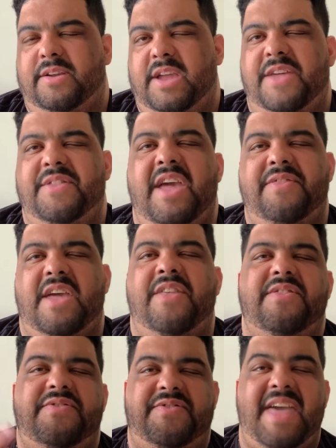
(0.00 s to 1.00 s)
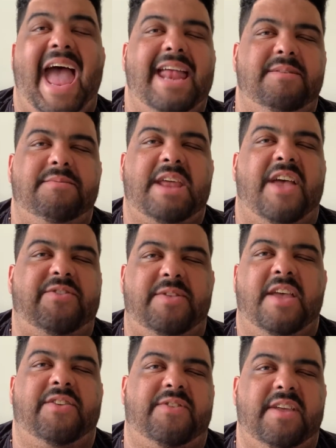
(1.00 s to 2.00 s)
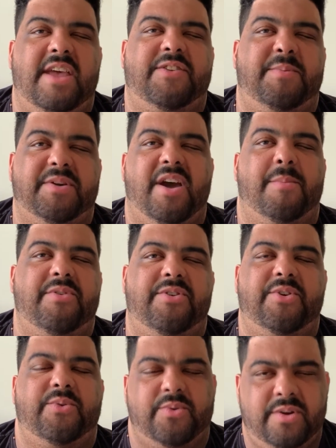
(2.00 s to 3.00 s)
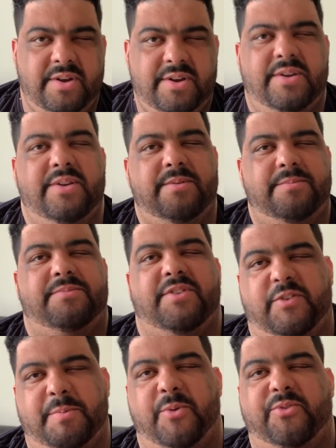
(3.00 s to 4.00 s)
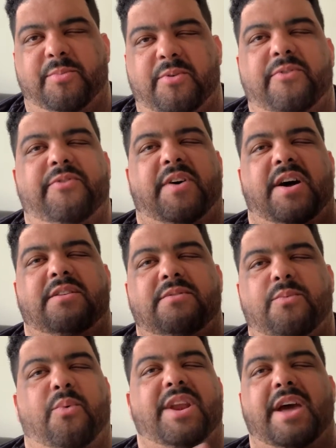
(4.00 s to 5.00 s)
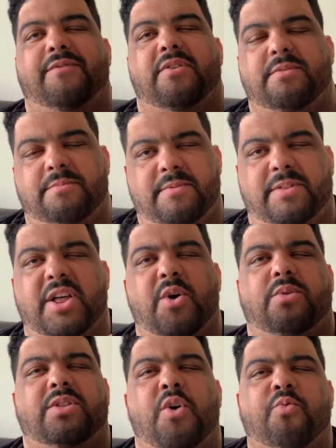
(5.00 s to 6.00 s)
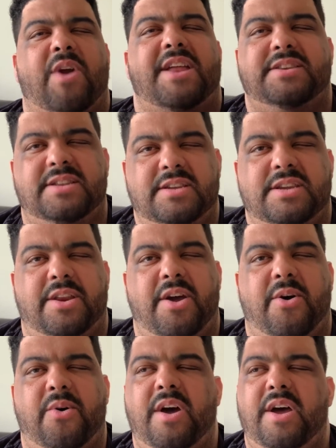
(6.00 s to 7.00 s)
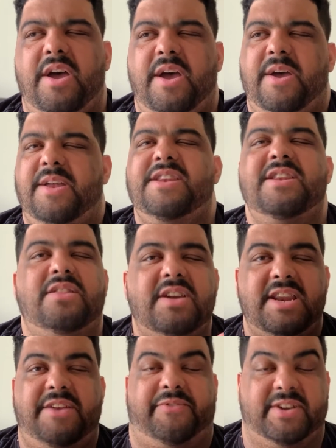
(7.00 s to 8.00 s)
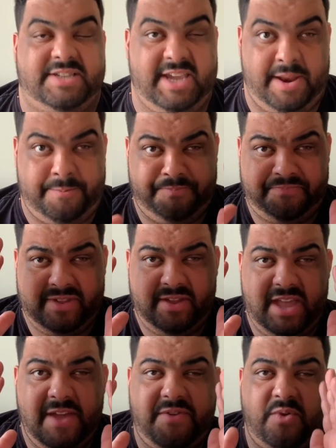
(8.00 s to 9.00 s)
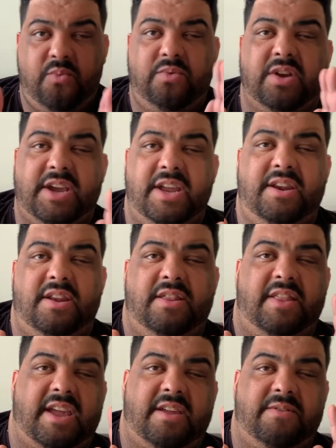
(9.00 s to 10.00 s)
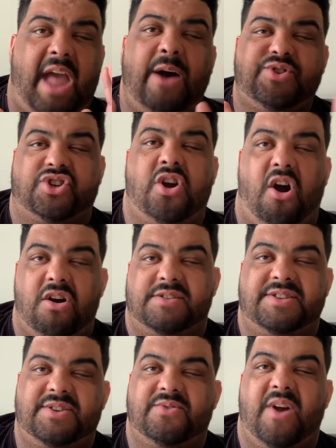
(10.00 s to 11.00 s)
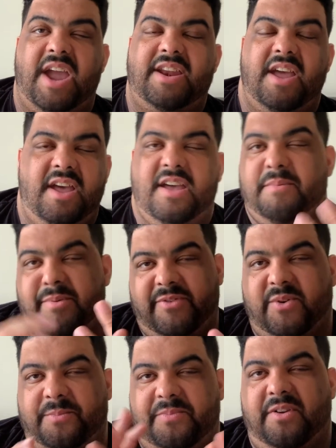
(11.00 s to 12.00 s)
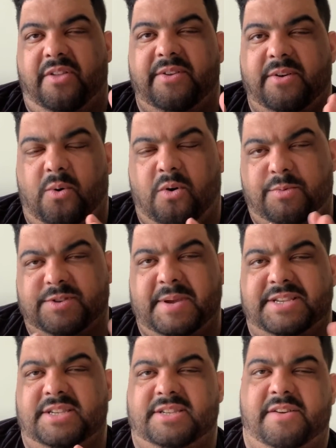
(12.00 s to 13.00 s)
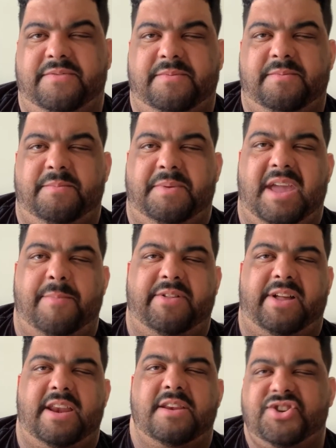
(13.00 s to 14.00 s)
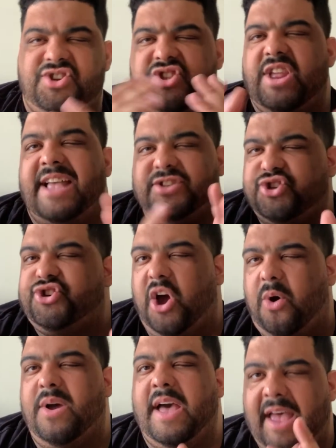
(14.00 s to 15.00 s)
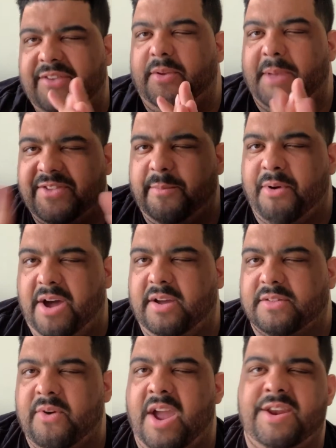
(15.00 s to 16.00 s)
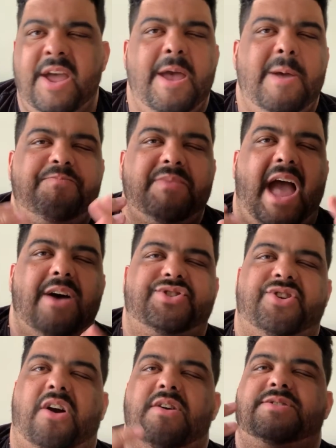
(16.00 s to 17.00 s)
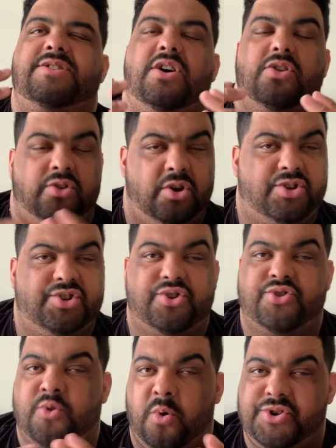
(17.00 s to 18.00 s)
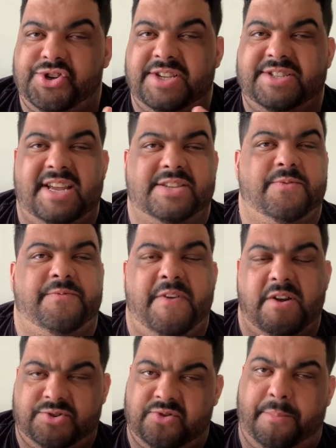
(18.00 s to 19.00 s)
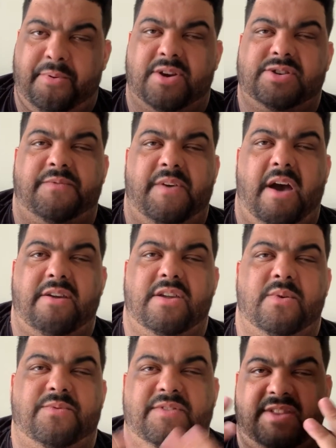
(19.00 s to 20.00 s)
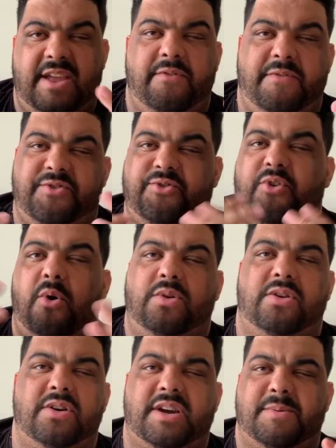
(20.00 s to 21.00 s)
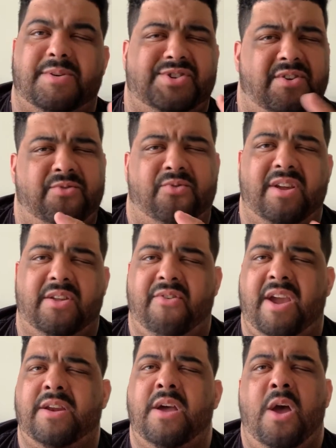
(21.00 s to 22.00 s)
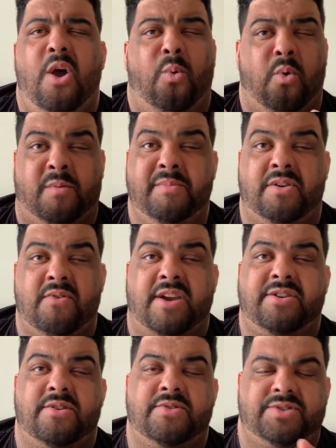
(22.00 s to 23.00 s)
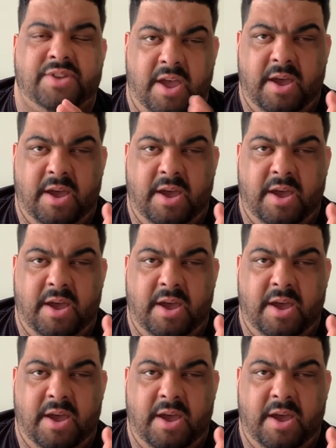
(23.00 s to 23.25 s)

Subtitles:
and that has become the new disposable, fun, whatever, low rent. Look at Netflix again. If you look at like House of Cards, right, before all the horrible spacey stuff became to light, just as a show, as a product, right? House of Cards looks gorgeous. It has very strong production value. It's David Fincher's whole look and a bunch of other really great workman directors